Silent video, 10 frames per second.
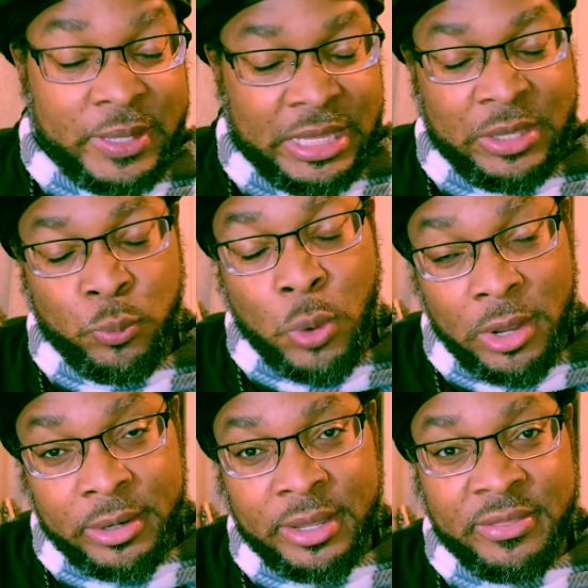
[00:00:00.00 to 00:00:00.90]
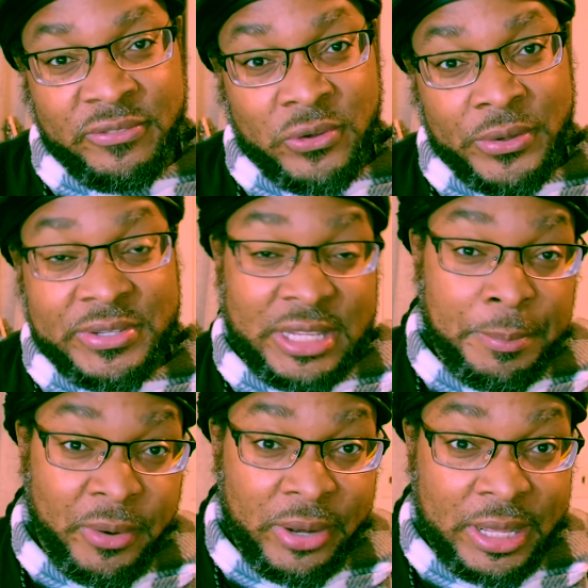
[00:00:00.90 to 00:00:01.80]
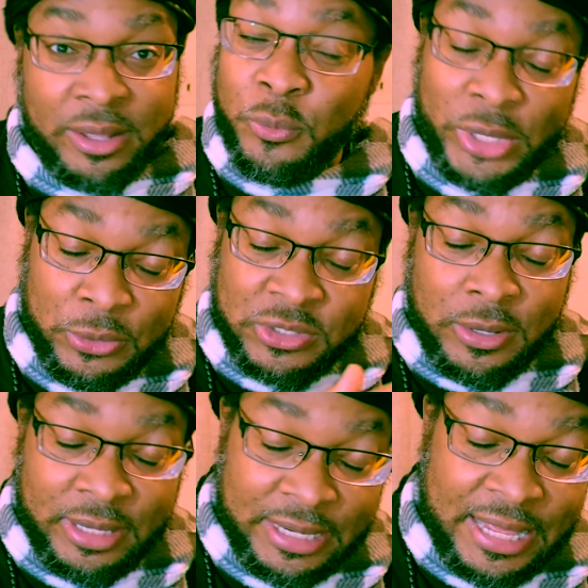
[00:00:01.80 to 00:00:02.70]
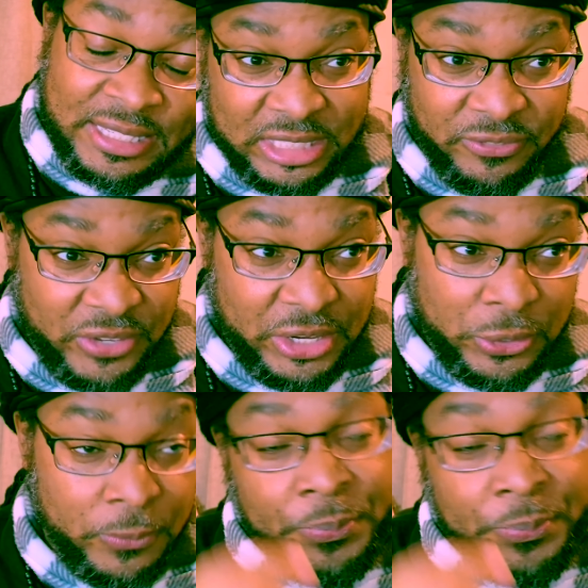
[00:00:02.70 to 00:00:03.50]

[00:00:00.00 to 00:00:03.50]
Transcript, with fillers: He won The Voice America. Well, you saw the last night's video.